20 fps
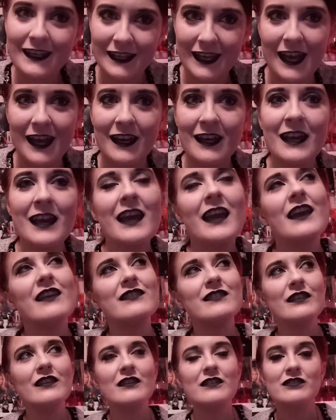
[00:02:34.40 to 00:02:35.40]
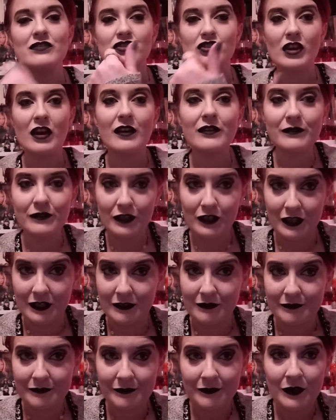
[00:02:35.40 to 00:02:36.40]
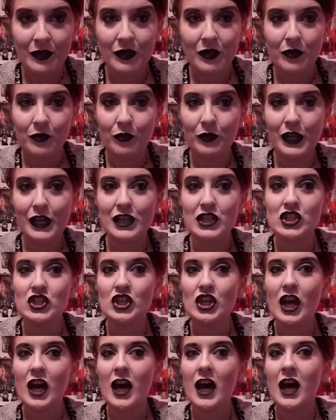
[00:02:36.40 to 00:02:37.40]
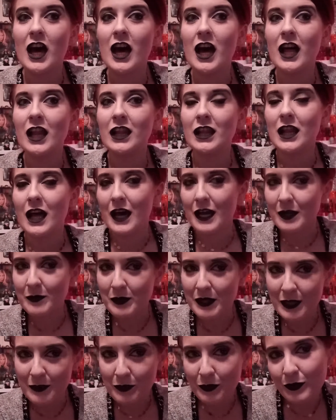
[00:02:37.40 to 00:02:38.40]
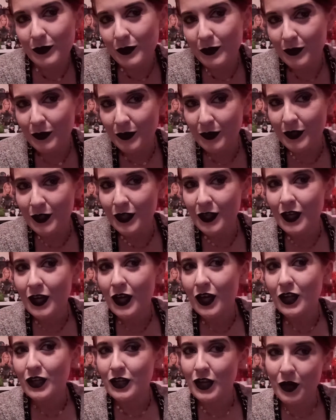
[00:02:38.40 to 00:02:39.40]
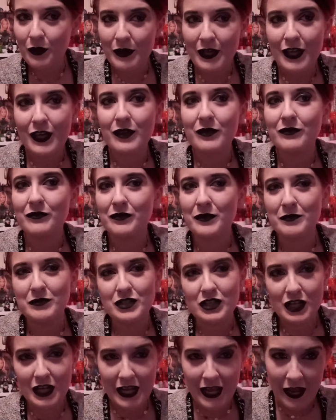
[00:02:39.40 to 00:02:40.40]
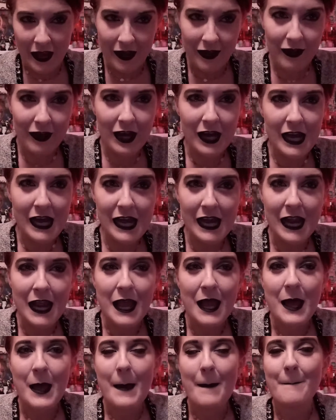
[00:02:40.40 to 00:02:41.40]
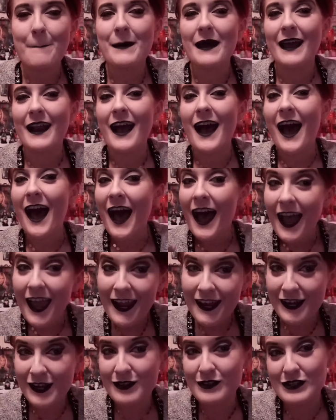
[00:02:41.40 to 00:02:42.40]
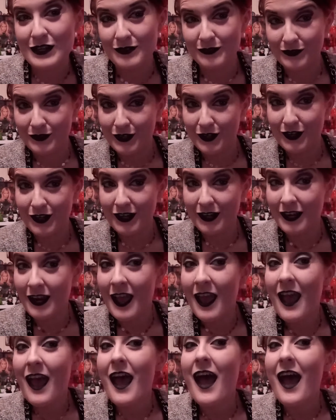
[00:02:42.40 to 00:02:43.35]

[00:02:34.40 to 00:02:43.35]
yeah. It stars John Vernon, which a lot of people know him from Dirty Harry, but I know John Vernon